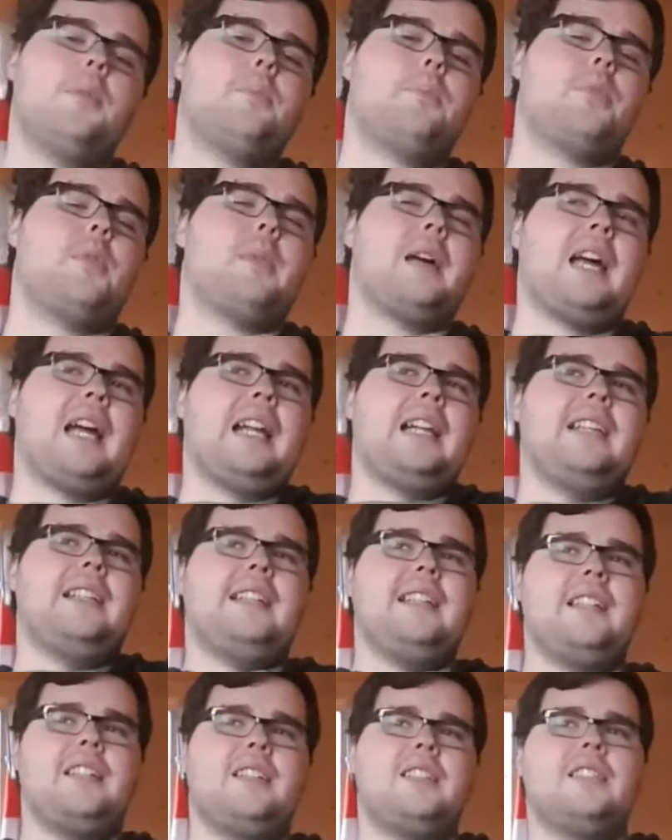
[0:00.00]
put my hand
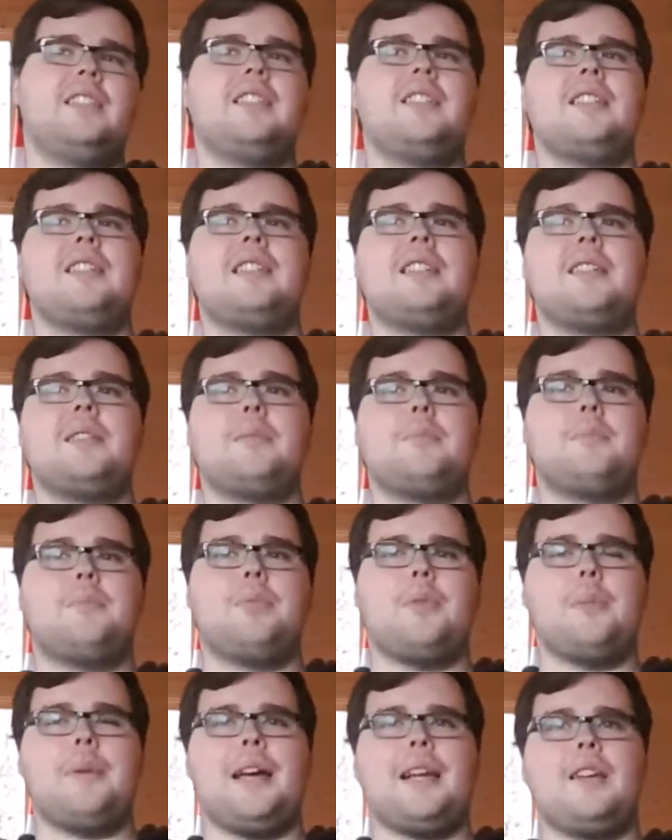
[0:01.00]

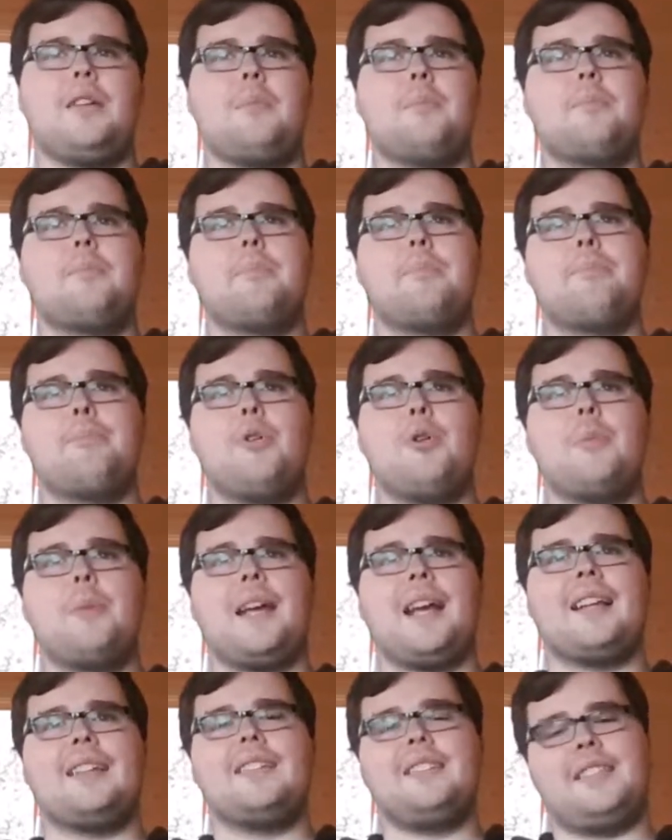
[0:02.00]
on Paul
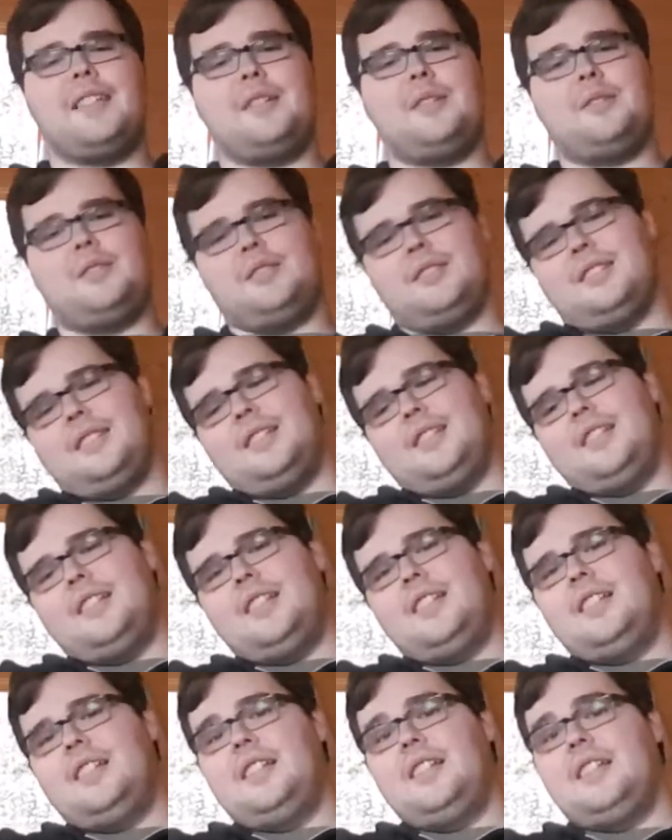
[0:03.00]
McGann, so
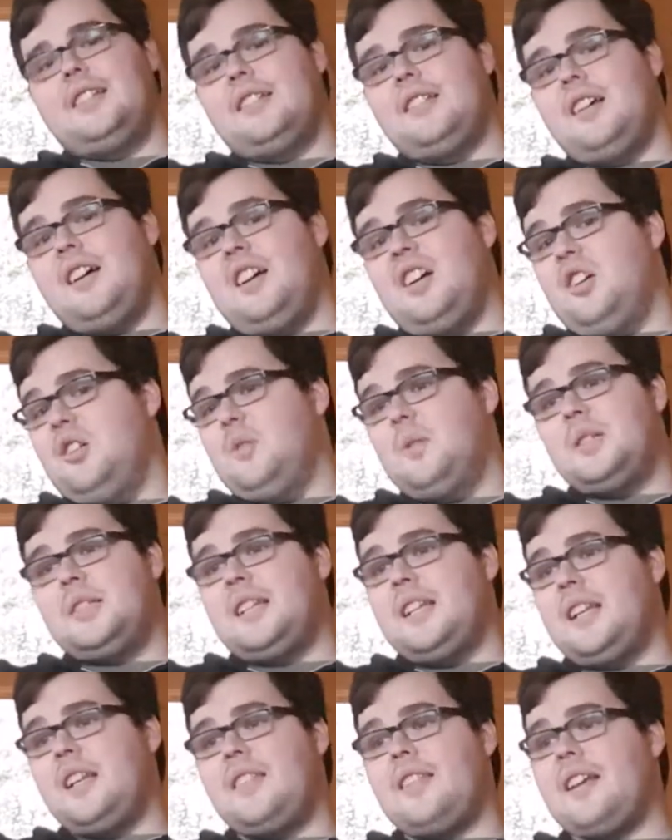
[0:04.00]
I always
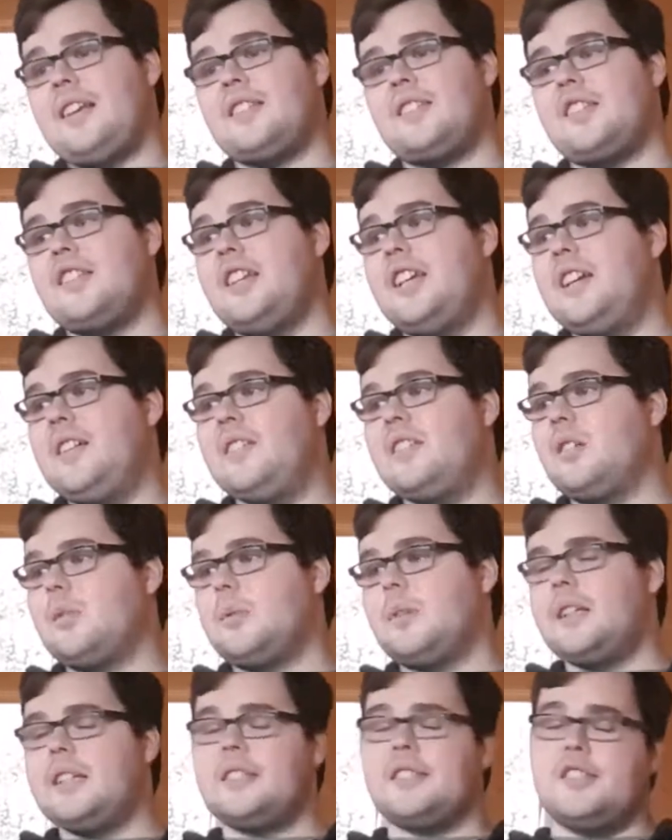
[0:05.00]
say that's the nearest I'm
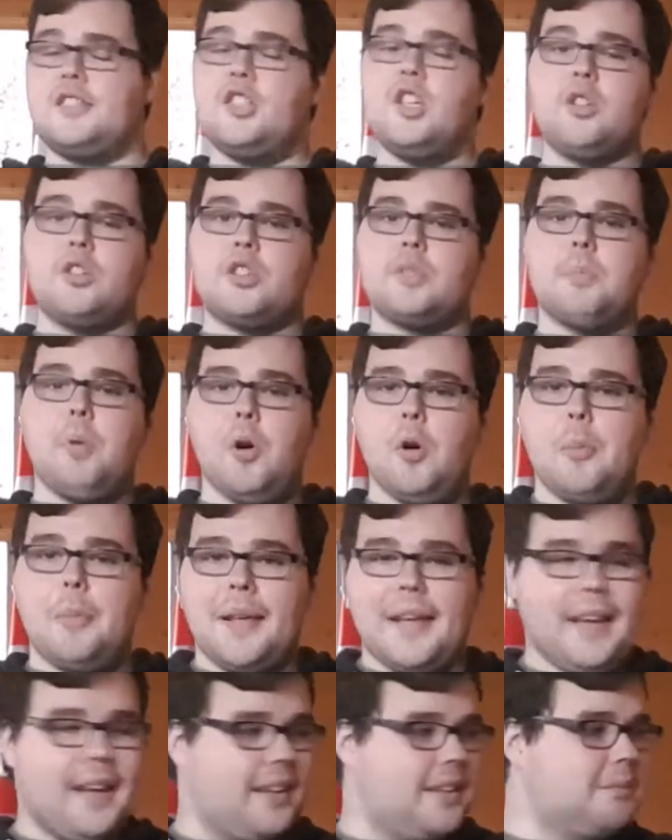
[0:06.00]
going to get to touch Paul
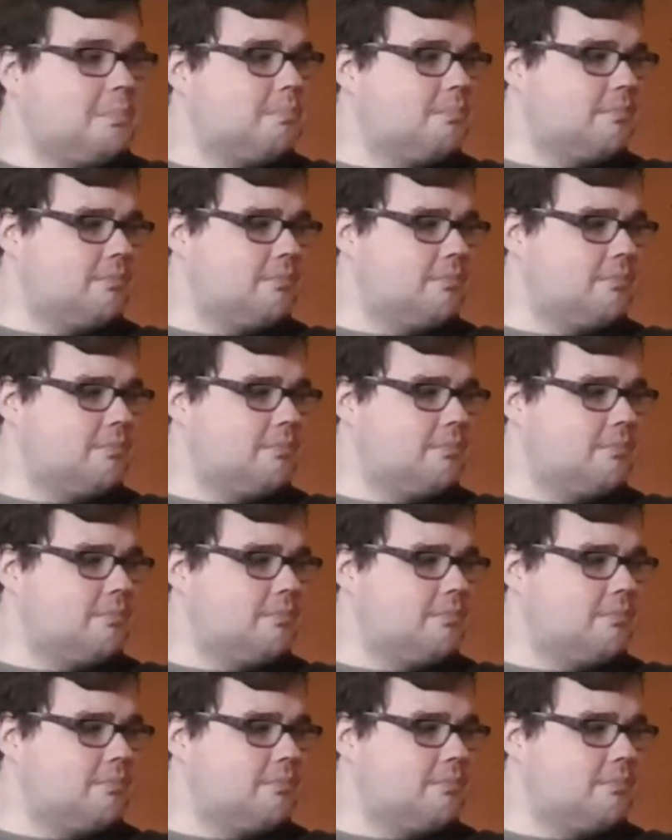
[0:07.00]
McGann.